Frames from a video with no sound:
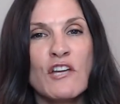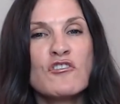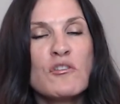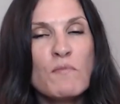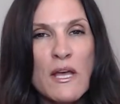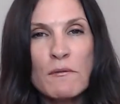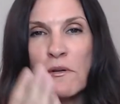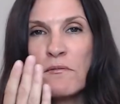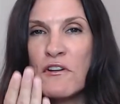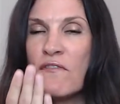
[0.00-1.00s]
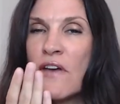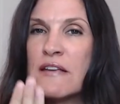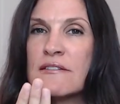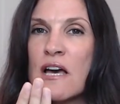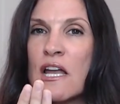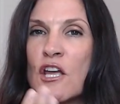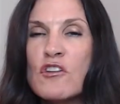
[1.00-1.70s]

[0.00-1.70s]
You should be able to put a face on it.